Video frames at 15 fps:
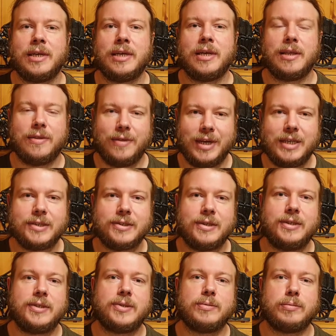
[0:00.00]
This
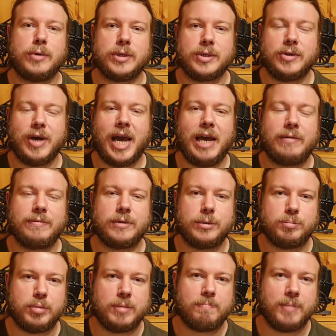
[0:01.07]
is what you have to
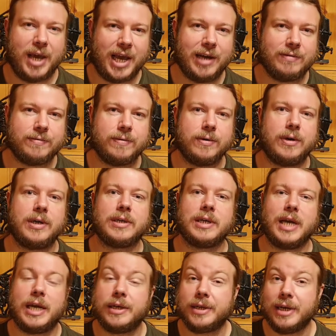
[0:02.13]
prepare for
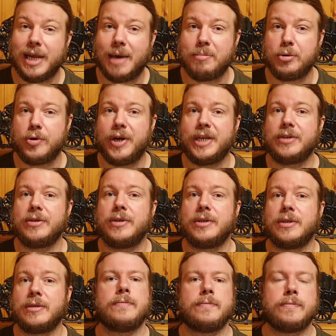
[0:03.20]
and elaborate on.
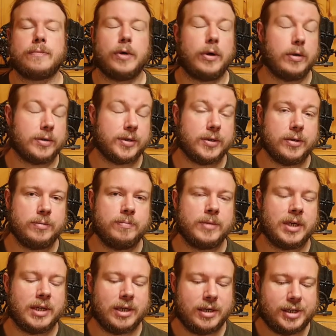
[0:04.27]
Also,
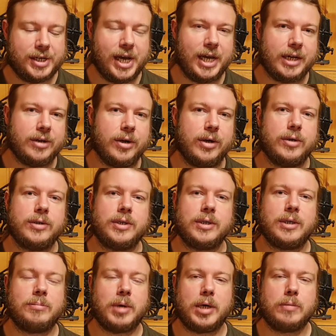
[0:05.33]
take note
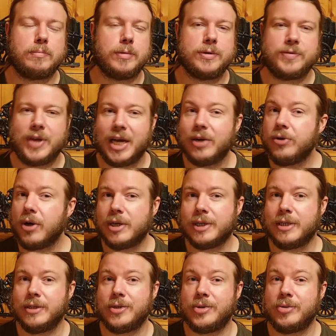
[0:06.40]
about what they are not
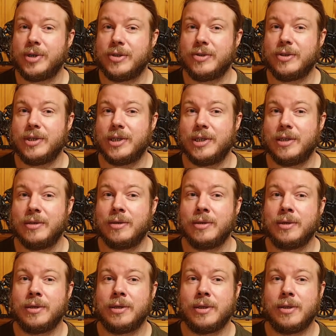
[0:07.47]
interested in.
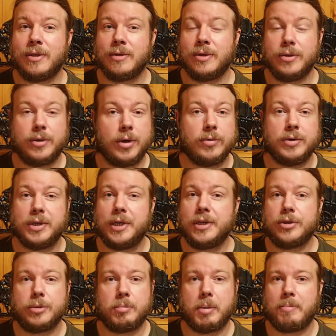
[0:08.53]
You don't need
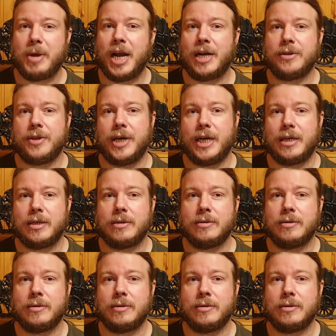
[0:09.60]
to prepare that.